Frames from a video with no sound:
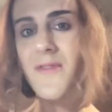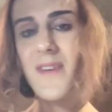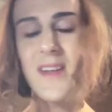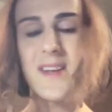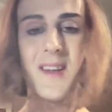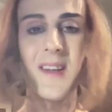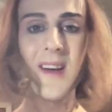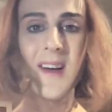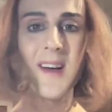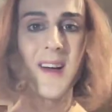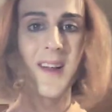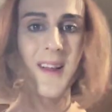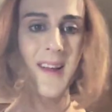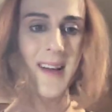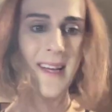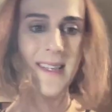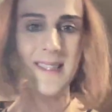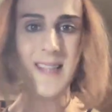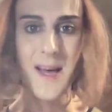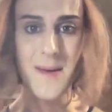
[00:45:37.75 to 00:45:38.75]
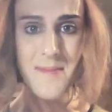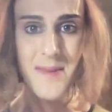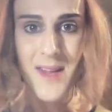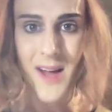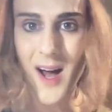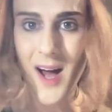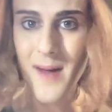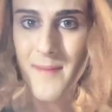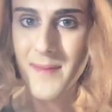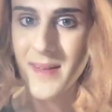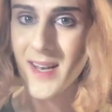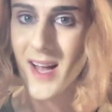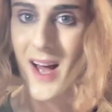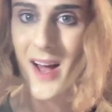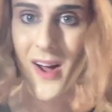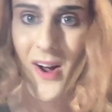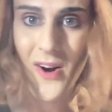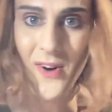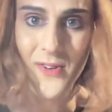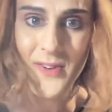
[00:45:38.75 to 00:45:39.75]
And because
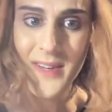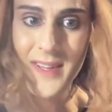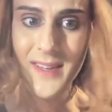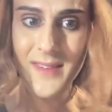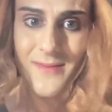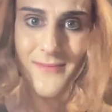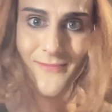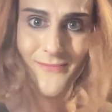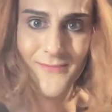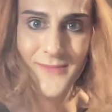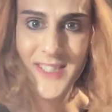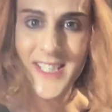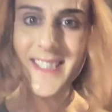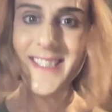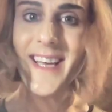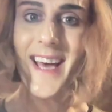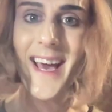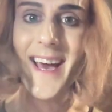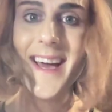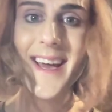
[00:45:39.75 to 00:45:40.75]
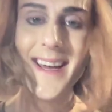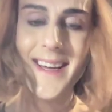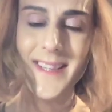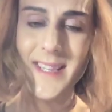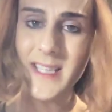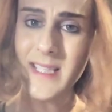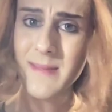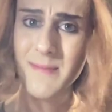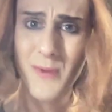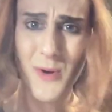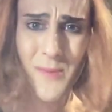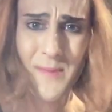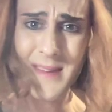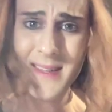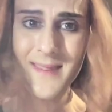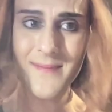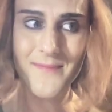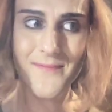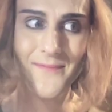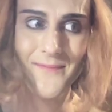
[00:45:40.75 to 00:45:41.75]
I already today in this
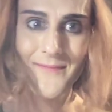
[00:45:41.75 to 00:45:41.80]
moment,